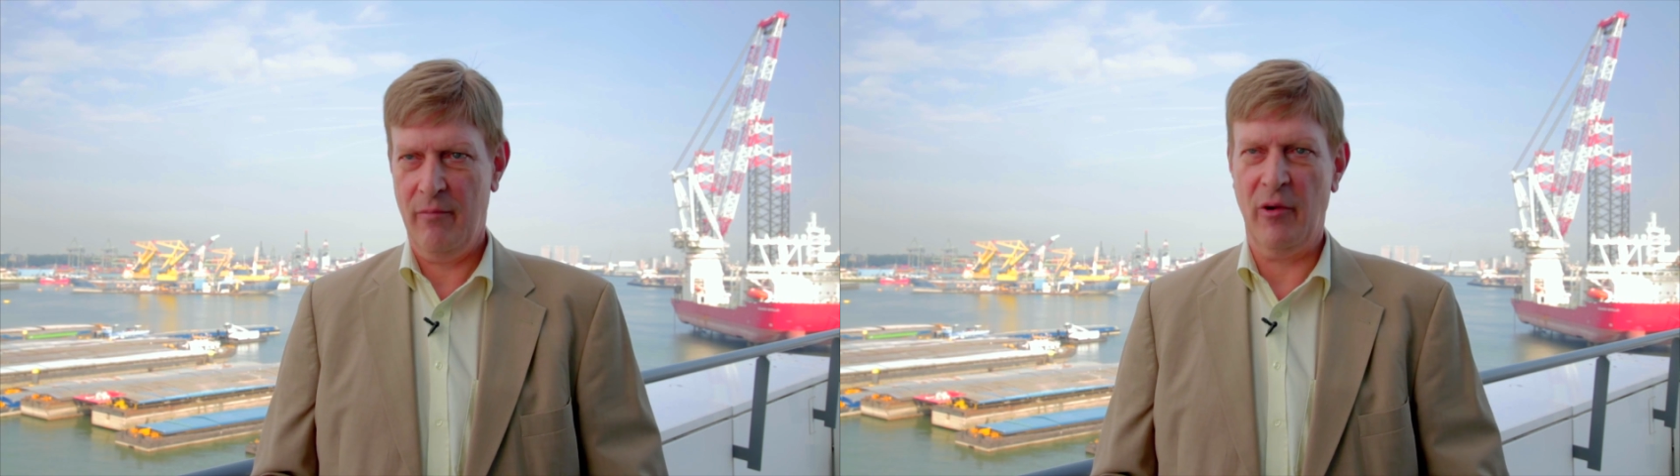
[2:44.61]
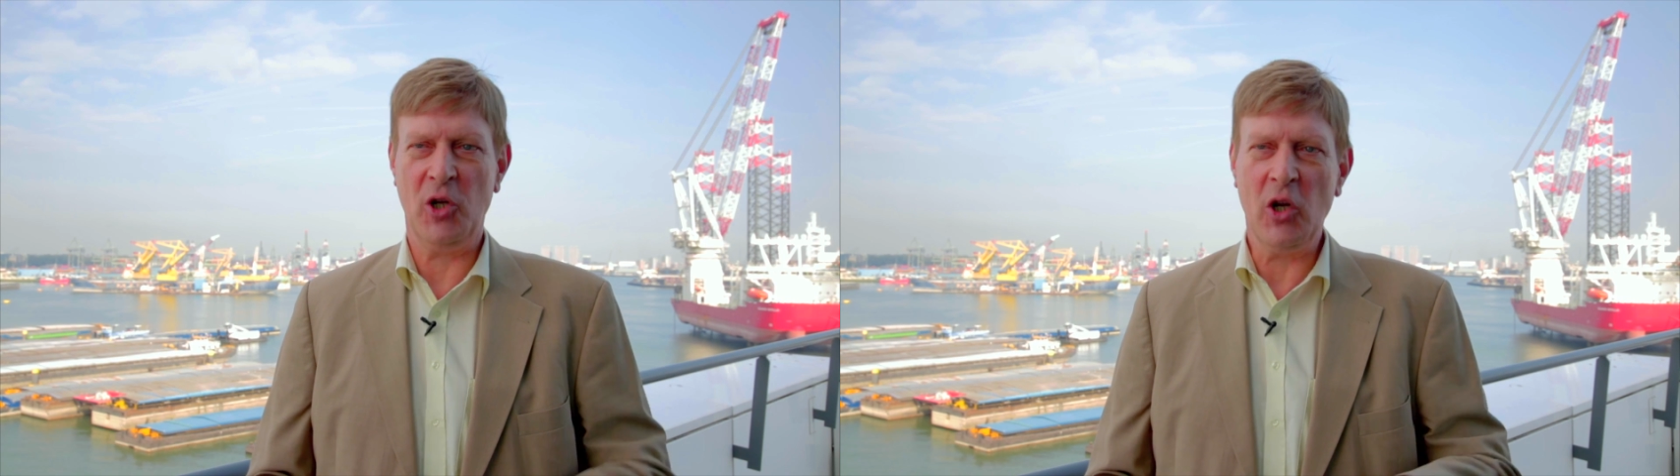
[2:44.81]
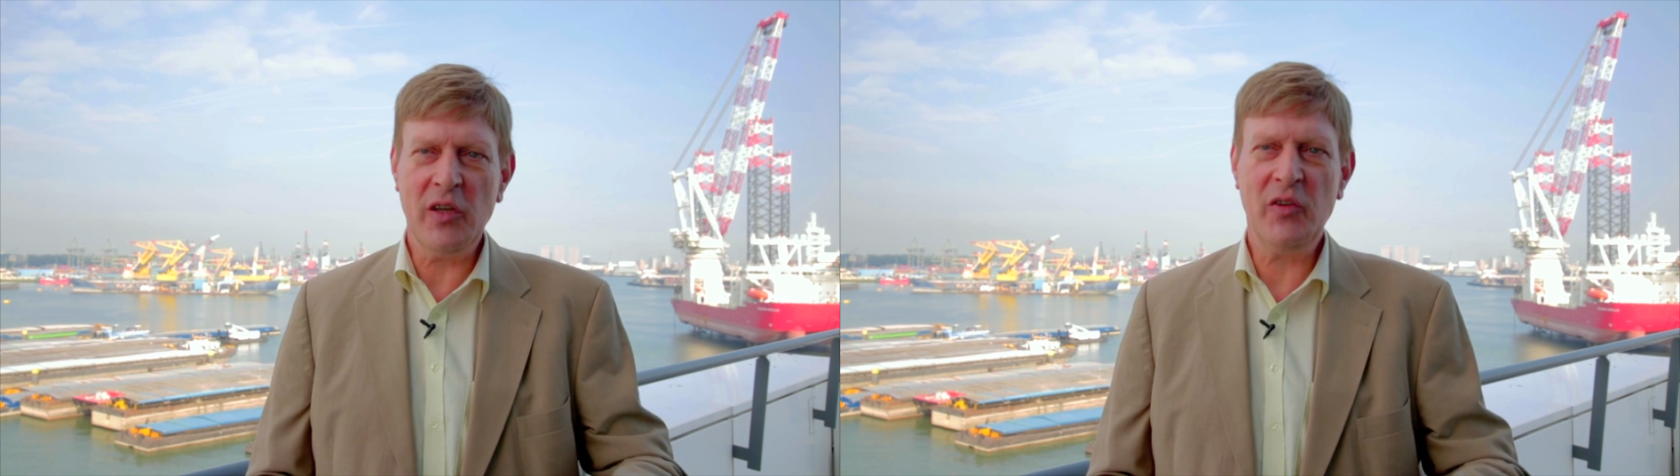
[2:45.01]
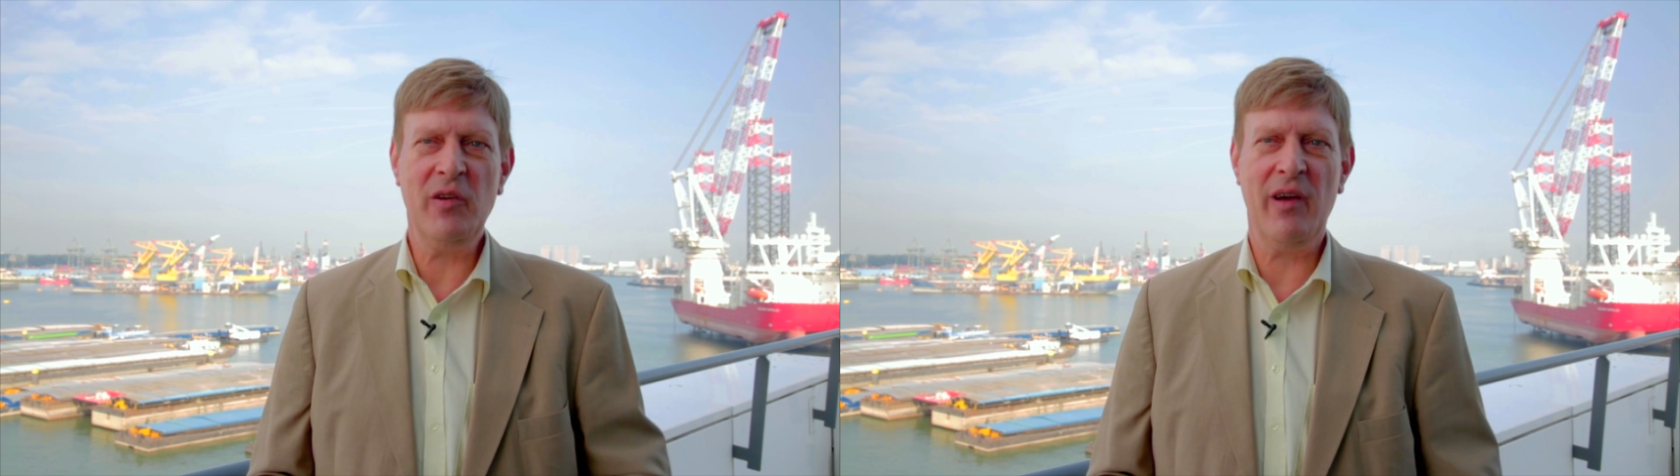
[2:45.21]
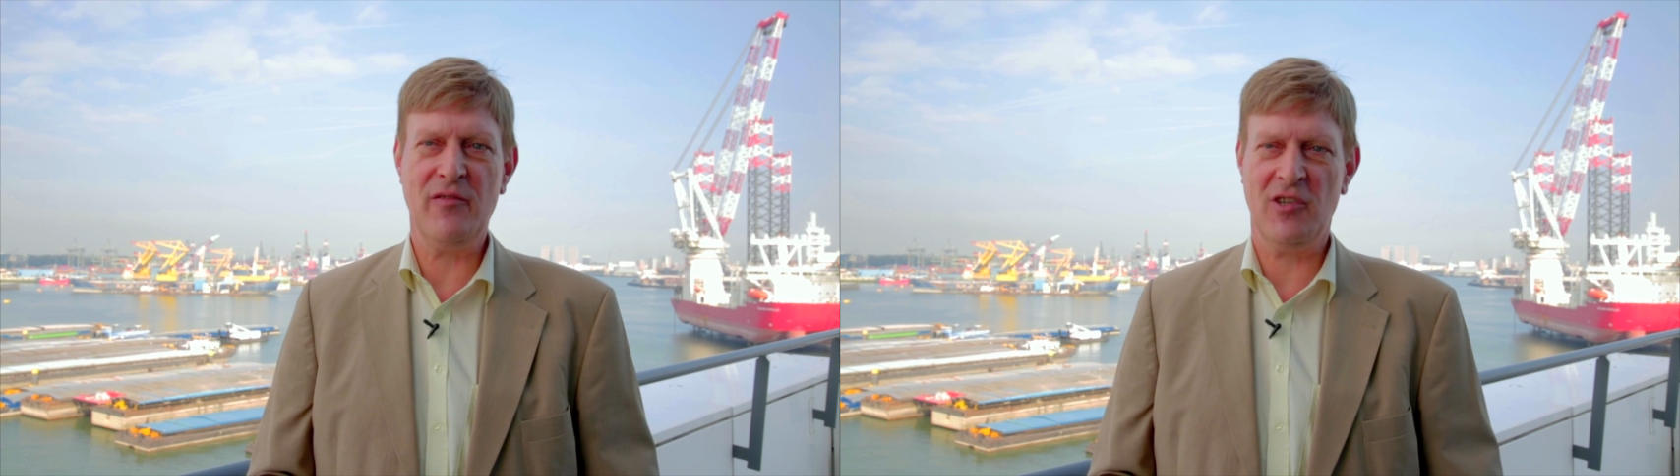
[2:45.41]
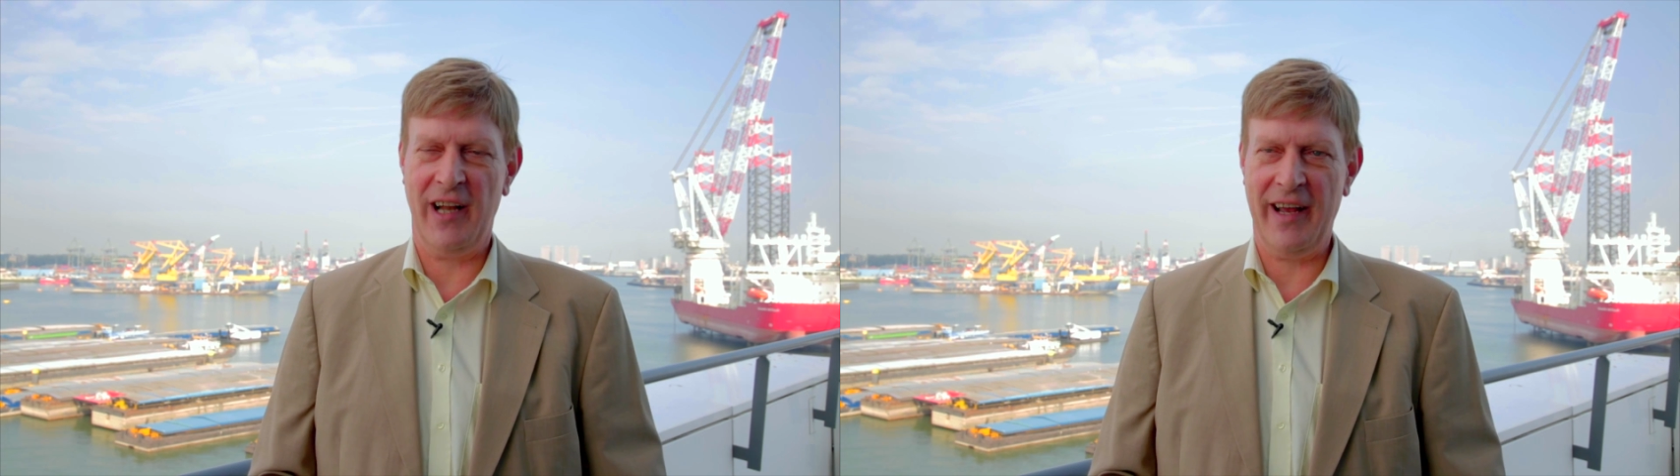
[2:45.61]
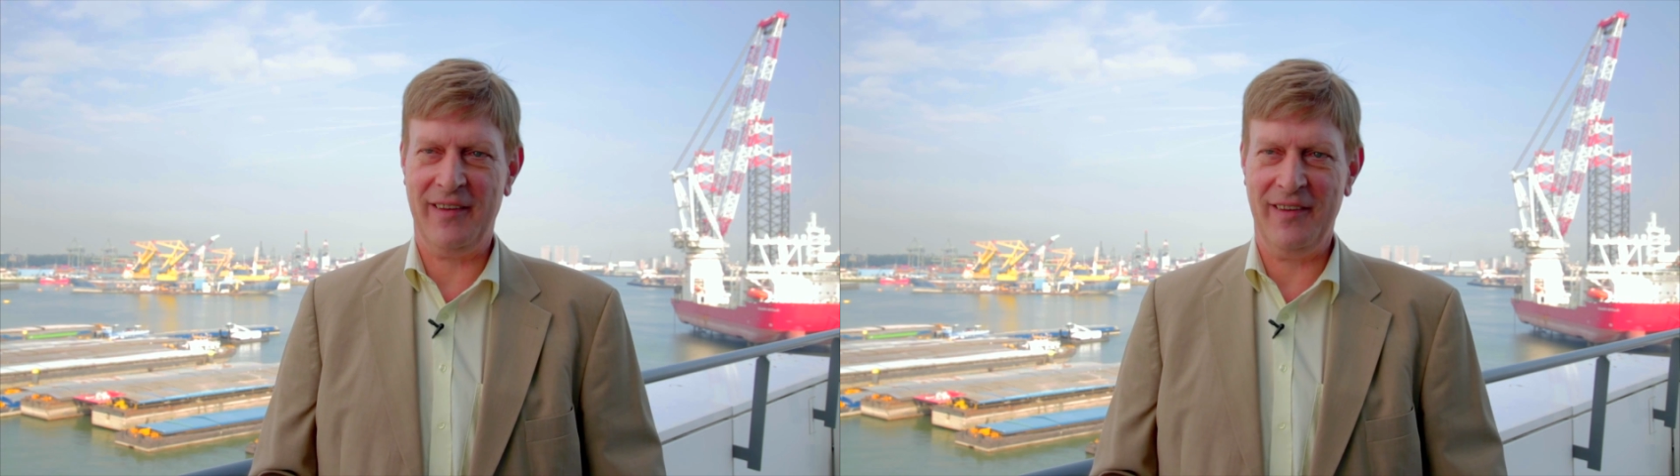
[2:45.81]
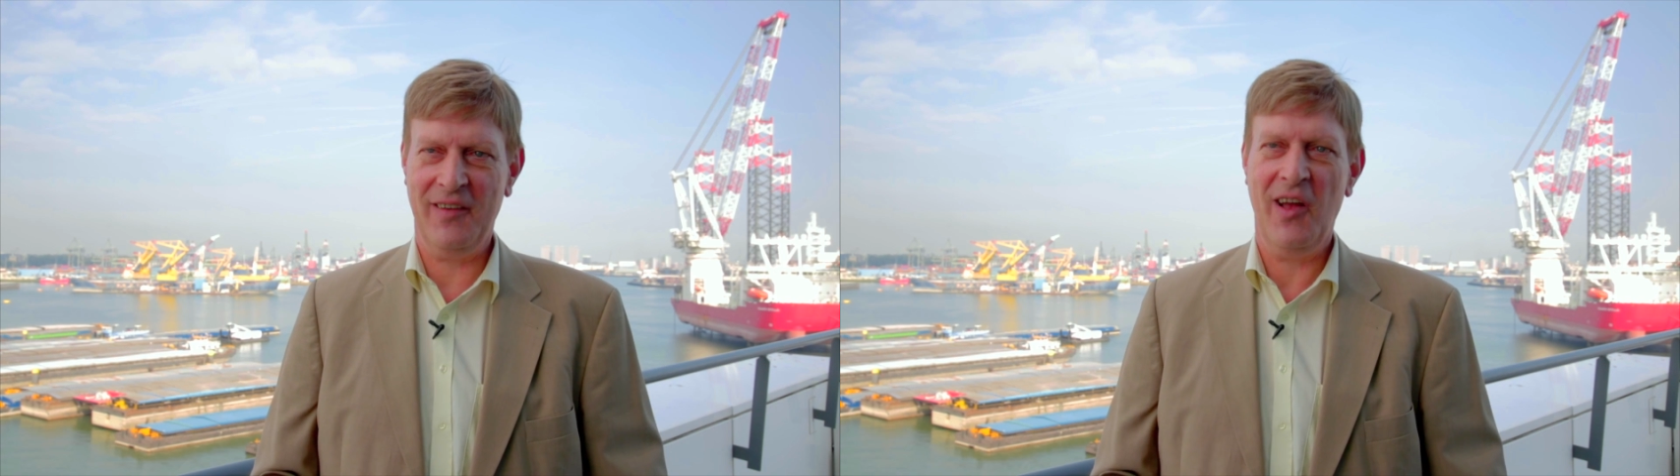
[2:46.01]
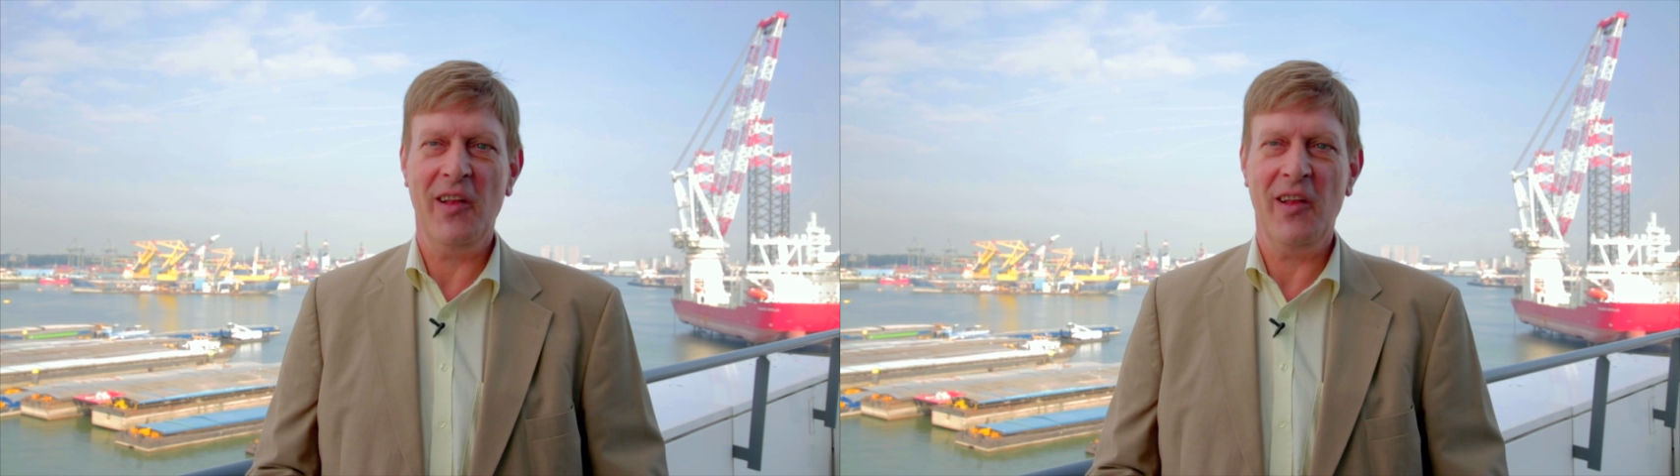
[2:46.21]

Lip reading: But the other 3 you have selected,